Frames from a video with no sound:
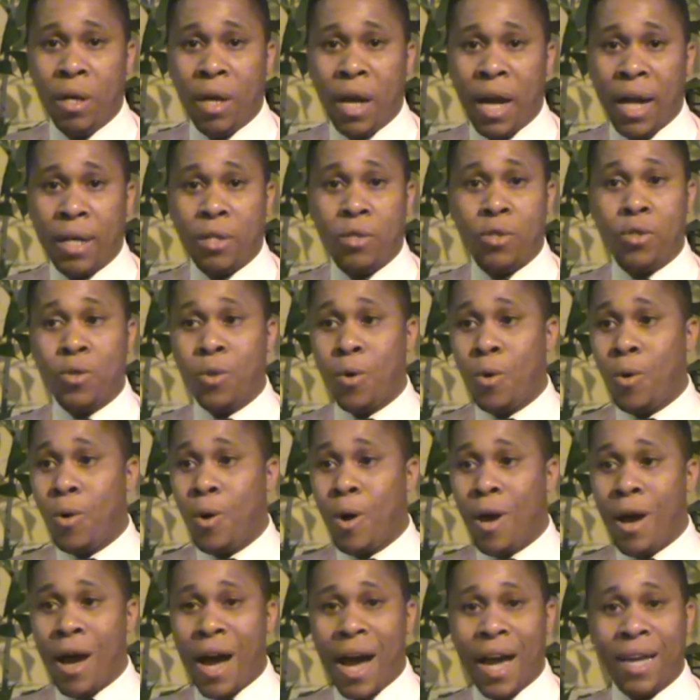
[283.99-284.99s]
And
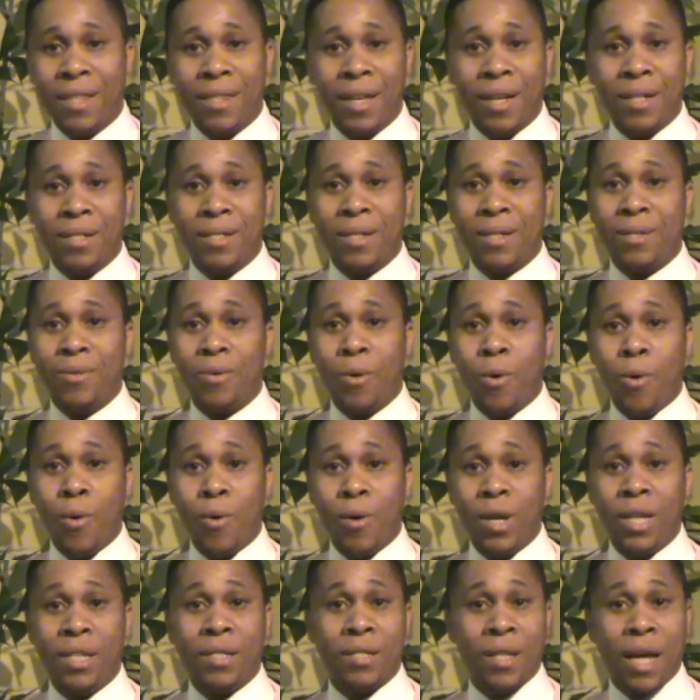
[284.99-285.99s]
so I then said,
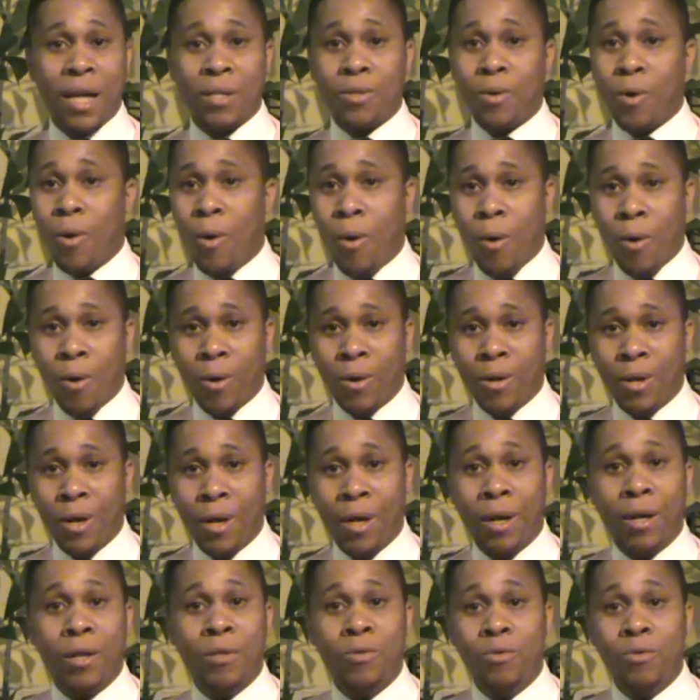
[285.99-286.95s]
"Oh, is that all?